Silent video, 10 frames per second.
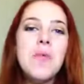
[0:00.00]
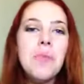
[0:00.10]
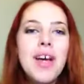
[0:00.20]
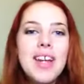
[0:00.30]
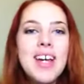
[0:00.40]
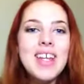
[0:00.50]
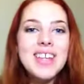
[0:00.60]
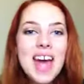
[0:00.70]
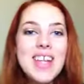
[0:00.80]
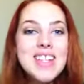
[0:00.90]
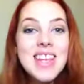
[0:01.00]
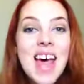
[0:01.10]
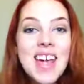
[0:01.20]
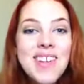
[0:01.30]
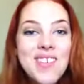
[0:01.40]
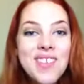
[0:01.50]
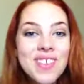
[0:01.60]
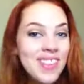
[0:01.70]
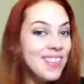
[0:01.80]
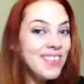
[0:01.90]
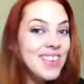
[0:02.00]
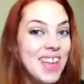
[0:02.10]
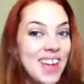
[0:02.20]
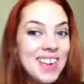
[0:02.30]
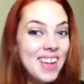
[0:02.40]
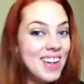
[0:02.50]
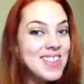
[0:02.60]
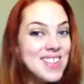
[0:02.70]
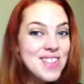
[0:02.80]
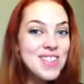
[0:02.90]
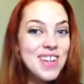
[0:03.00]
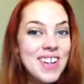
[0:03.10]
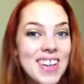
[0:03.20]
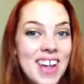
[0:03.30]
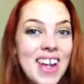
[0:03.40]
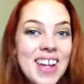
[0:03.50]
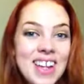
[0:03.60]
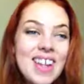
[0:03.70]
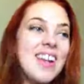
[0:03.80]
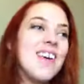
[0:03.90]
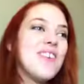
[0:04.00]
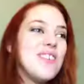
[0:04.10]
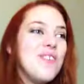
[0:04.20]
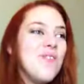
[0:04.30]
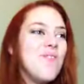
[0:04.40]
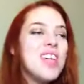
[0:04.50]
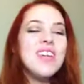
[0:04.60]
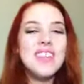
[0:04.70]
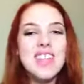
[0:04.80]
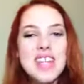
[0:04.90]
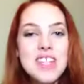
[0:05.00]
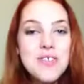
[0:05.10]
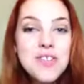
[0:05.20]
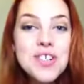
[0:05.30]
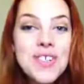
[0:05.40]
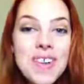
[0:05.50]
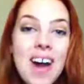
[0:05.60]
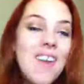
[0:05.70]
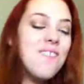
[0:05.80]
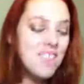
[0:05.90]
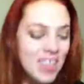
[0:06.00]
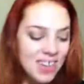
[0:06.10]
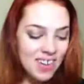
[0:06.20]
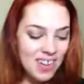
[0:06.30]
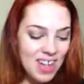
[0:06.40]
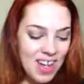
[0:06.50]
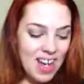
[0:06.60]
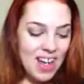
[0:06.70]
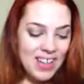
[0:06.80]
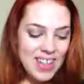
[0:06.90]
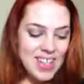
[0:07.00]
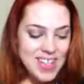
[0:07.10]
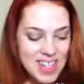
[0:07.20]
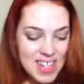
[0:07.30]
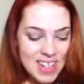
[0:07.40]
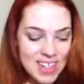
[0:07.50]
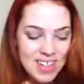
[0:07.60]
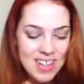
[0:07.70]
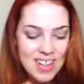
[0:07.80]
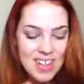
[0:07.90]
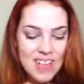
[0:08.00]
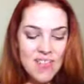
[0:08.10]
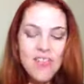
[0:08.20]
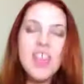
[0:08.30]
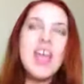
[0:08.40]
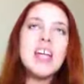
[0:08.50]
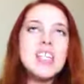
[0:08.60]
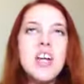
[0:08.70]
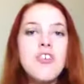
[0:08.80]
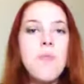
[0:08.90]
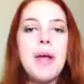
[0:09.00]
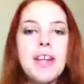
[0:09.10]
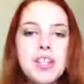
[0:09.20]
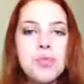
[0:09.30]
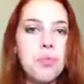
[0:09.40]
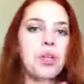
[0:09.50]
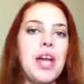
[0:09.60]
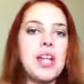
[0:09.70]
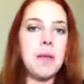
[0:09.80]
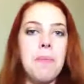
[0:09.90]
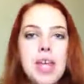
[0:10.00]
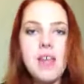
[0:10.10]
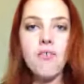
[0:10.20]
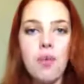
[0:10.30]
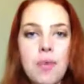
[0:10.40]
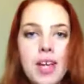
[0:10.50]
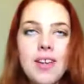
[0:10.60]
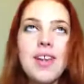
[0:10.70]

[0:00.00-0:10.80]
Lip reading: But that's life. You think things you shouldn't think, you know, you feel things you should not feel, and they did. The last 100 pages were, like, the peak for me.